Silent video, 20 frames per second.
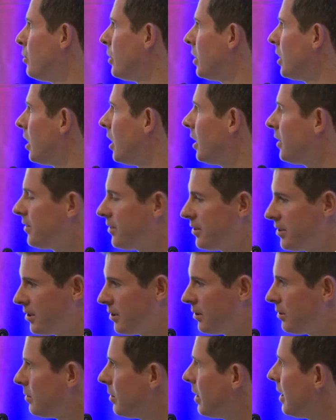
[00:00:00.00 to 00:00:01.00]
regards
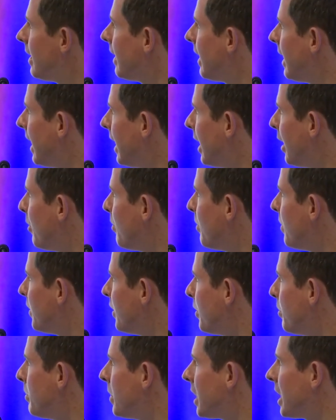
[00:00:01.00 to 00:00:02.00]
to
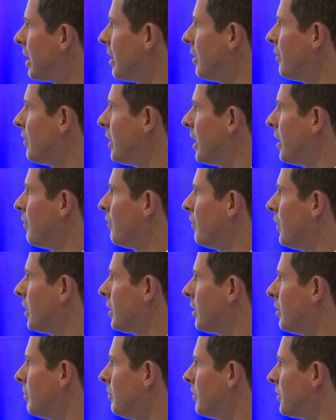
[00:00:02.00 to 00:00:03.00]
the middle of that
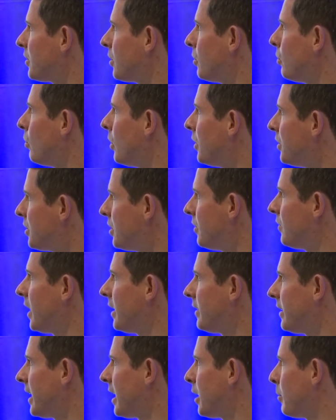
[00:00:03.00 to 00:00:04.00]
funnel. So once you've
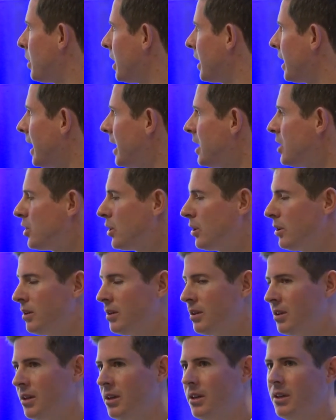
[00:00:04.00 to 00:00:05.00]
had that
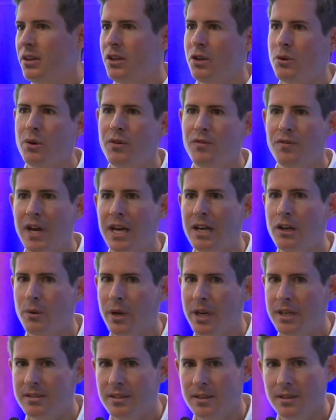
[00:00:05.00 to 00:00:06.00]
application, you're
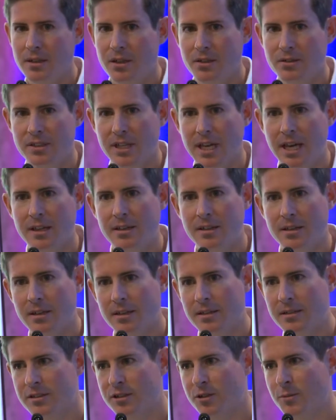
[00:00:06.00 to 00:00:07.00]
evaluating those
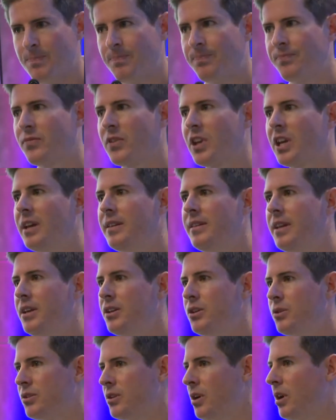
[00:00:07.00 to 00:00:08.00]
candidates and then
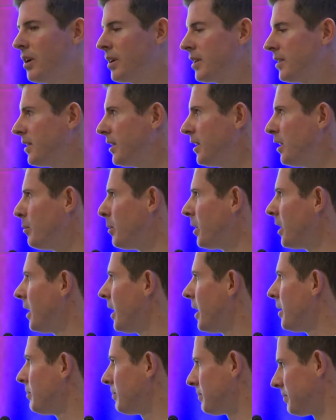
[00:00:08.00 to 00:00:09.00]
you're targeting them
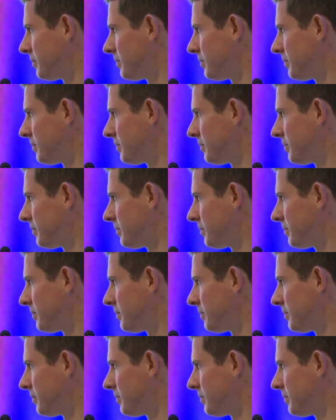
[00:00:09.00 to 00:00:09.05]
again.